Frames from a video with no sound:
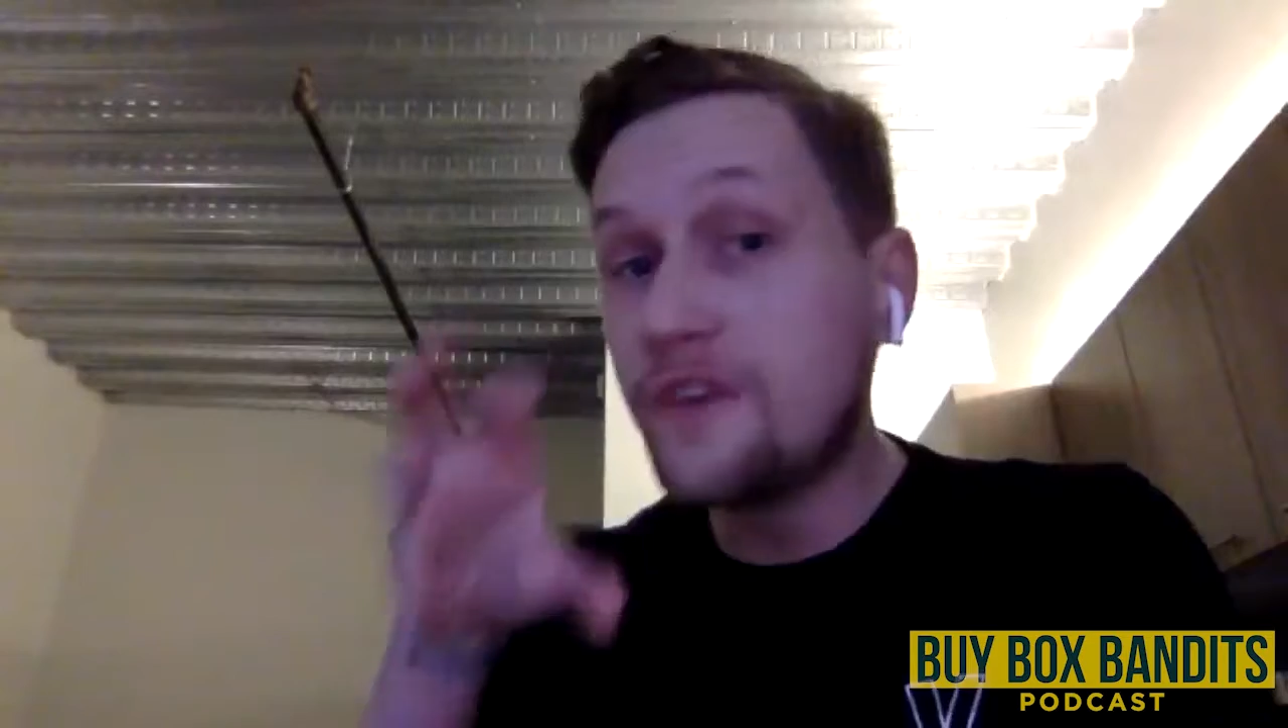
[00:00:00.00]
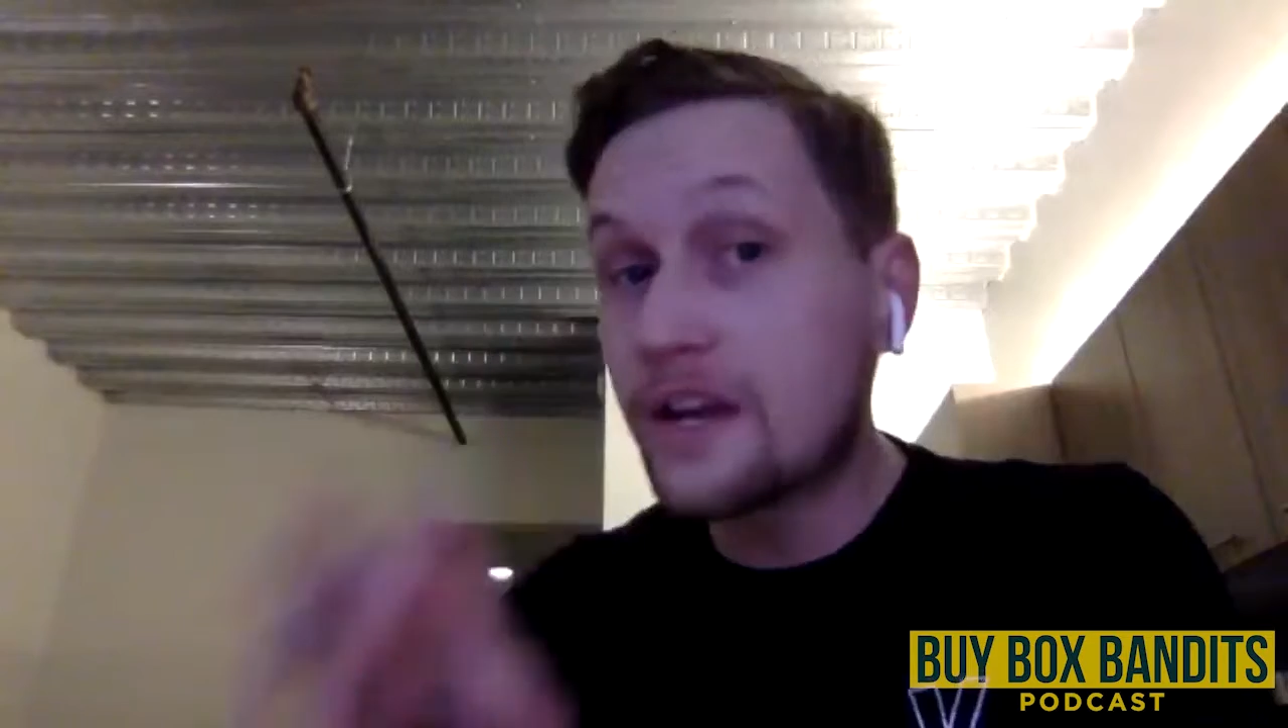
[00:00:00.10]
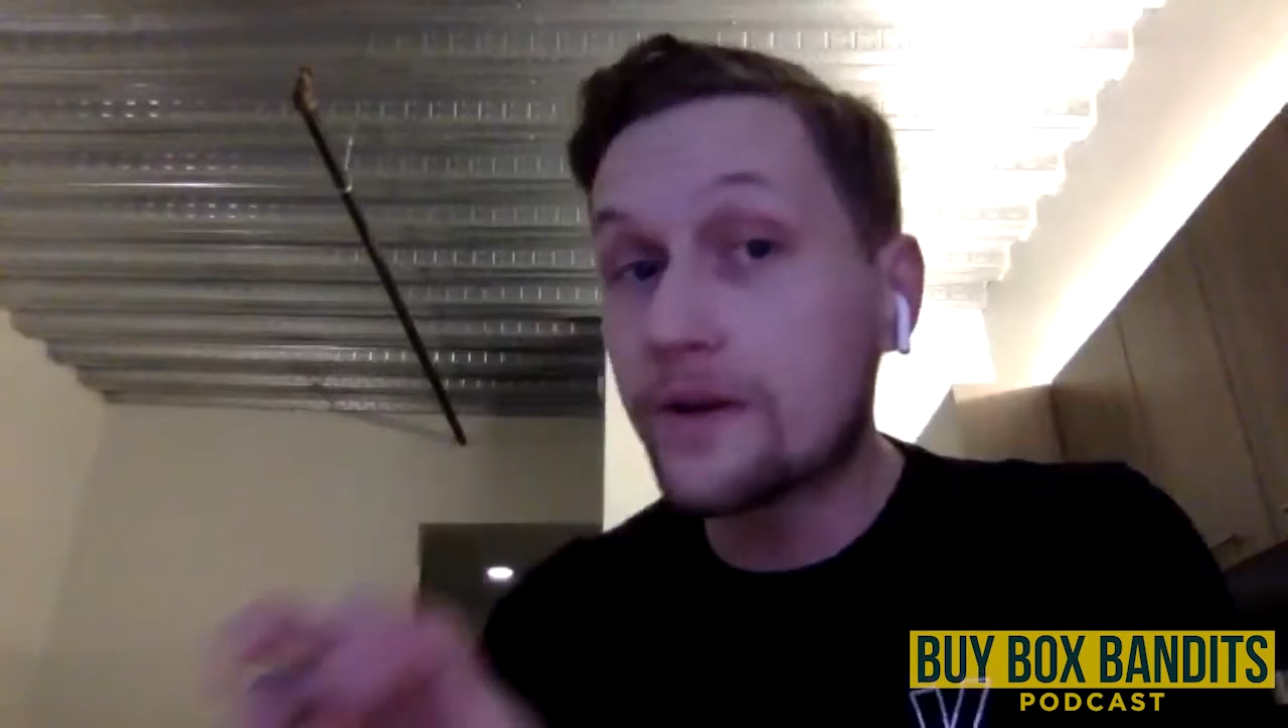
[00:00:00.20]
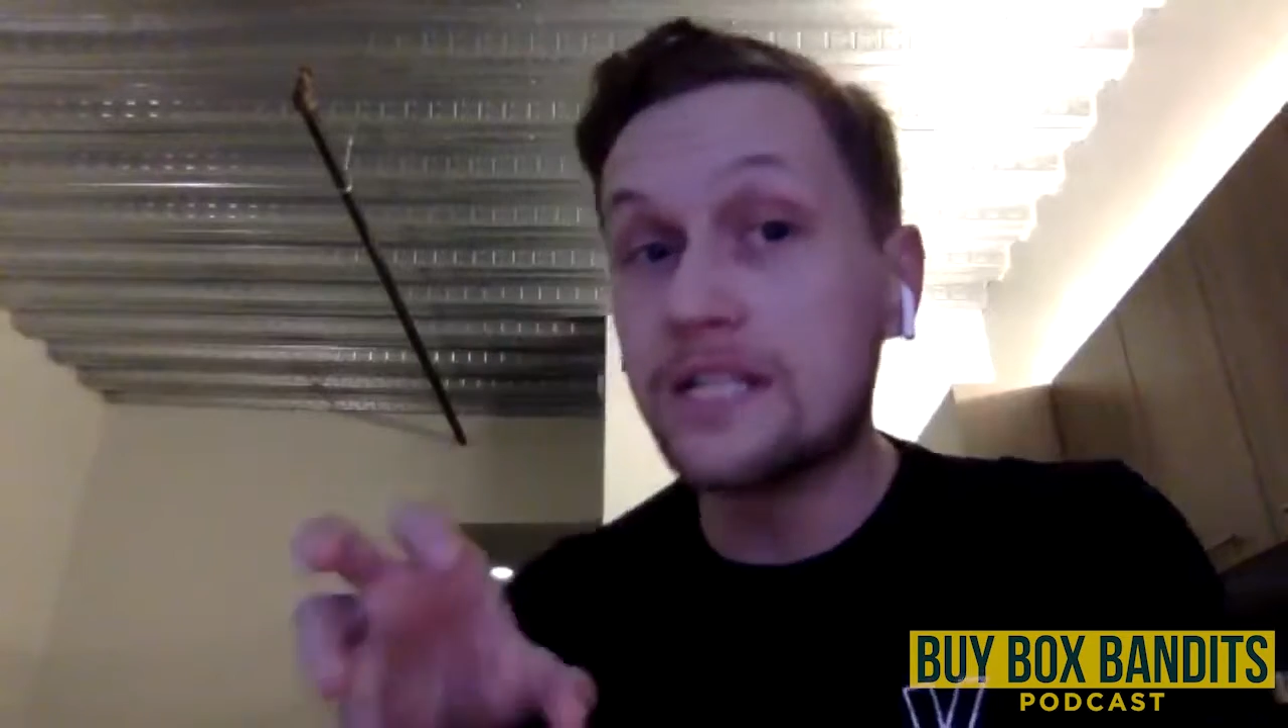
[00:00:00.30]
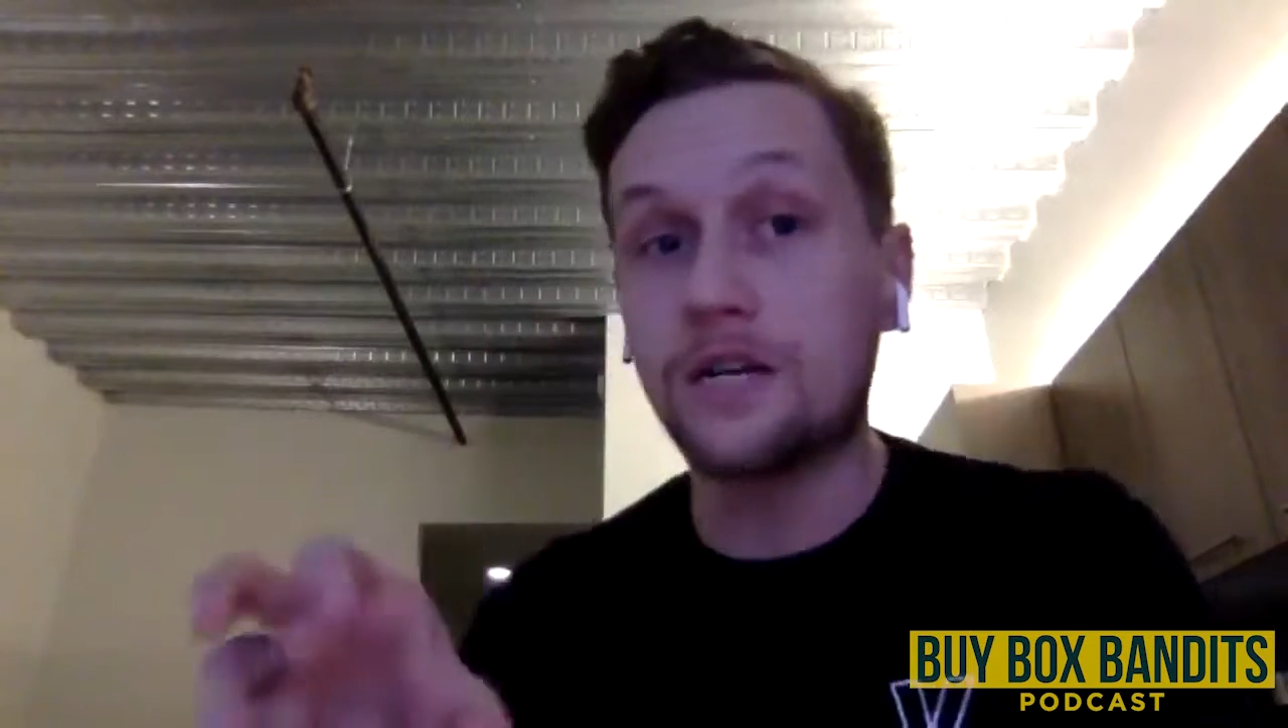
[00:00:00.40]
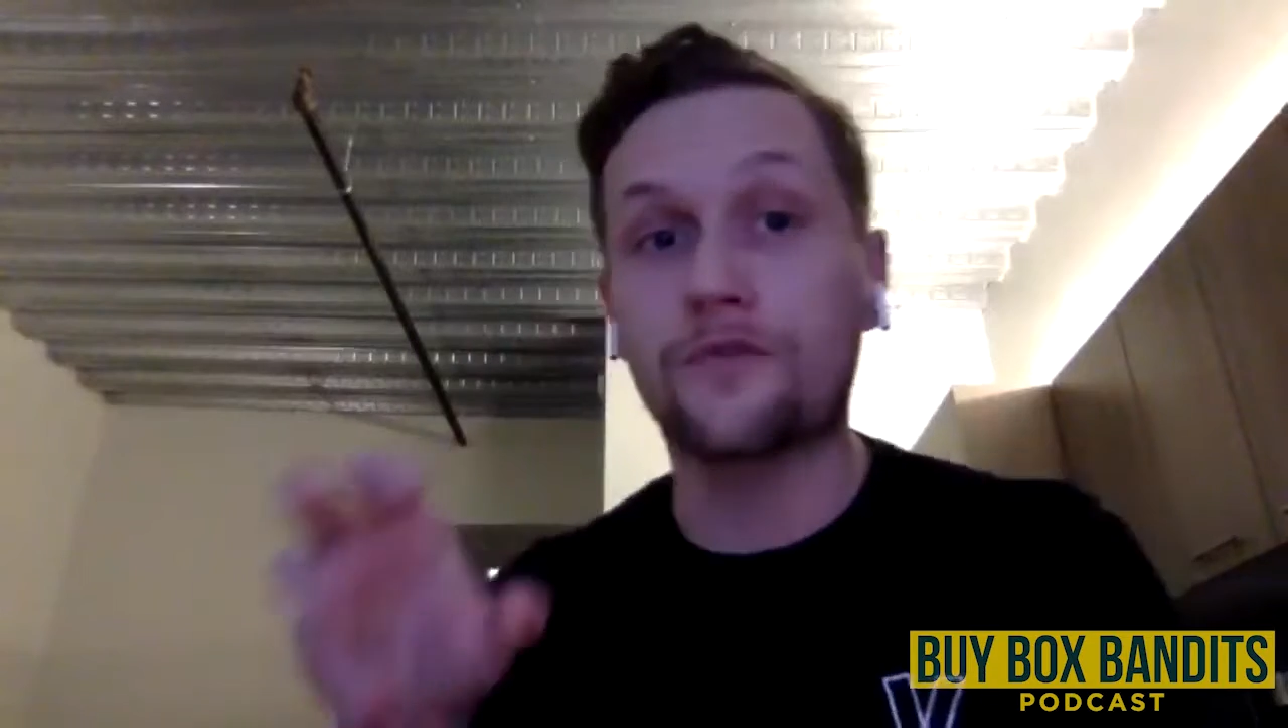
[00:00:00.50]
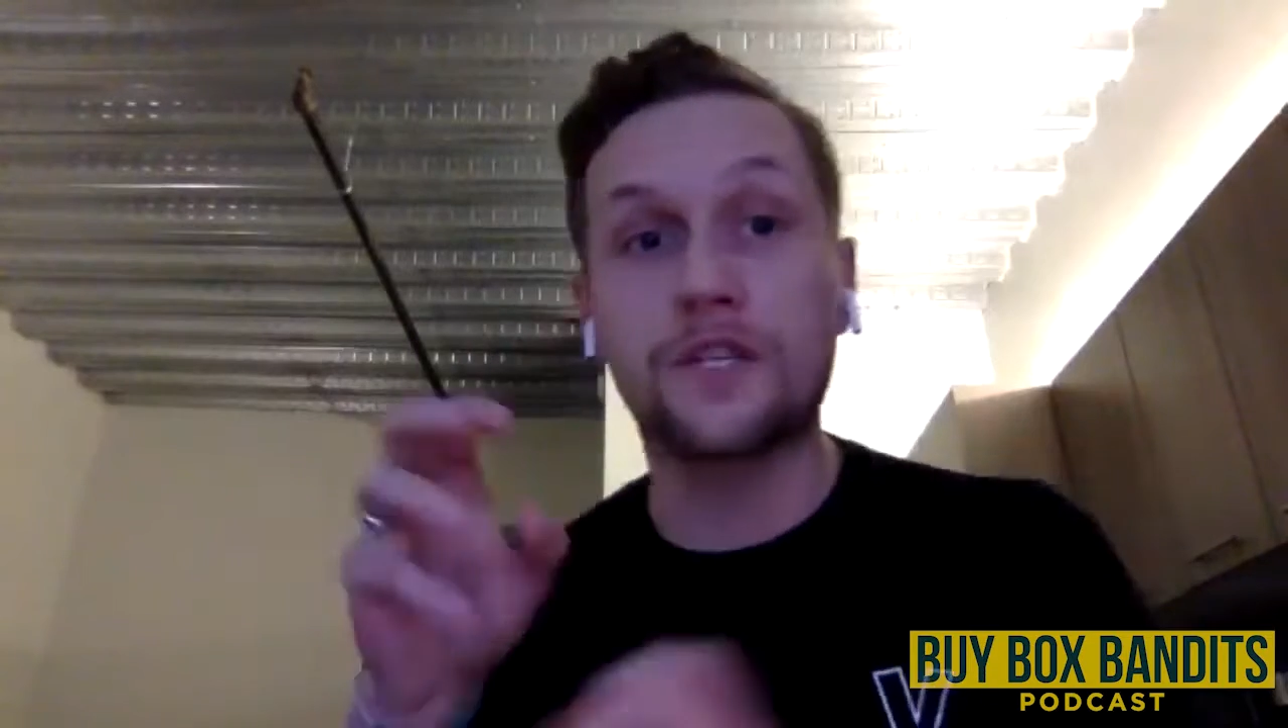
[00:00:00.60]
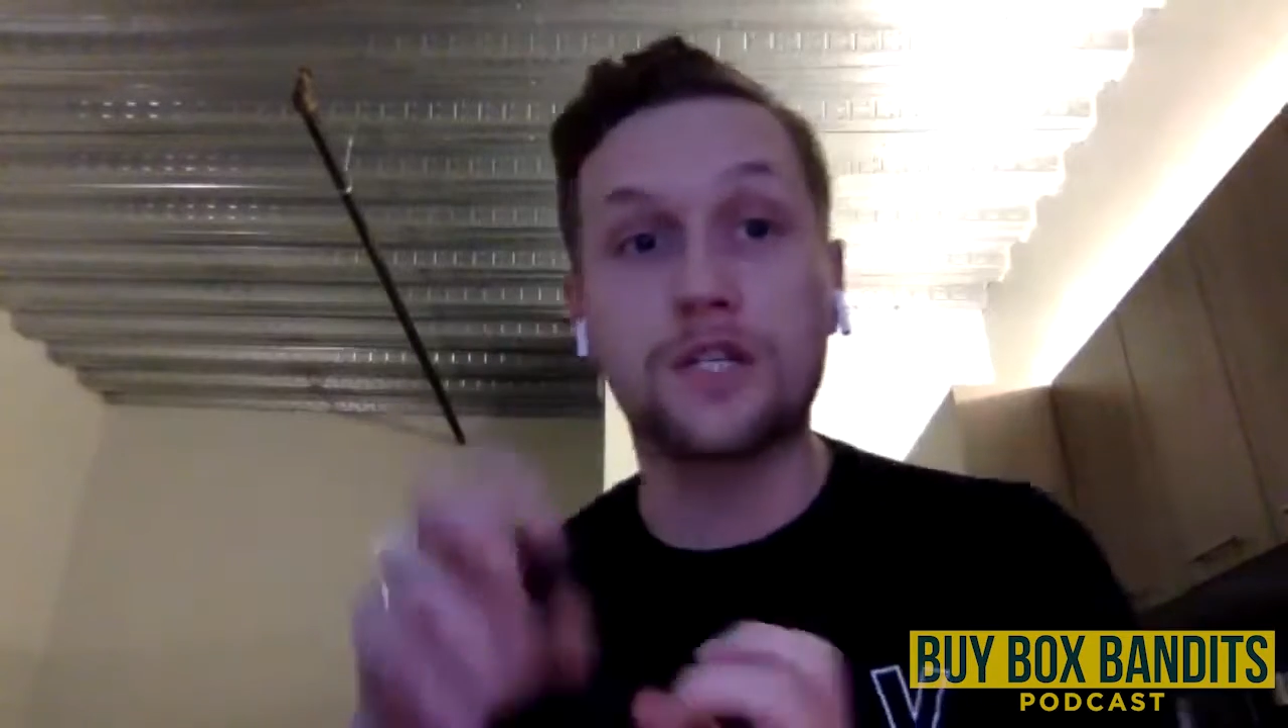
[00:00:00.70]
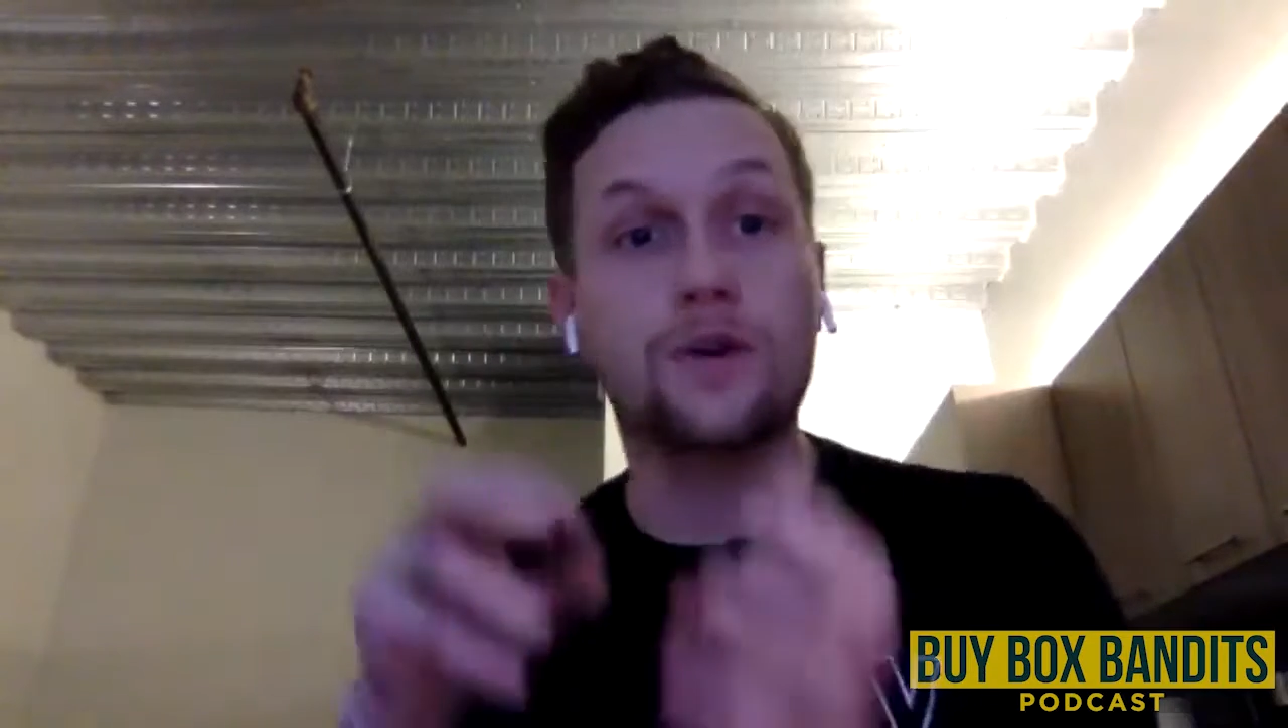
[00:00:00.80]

very different to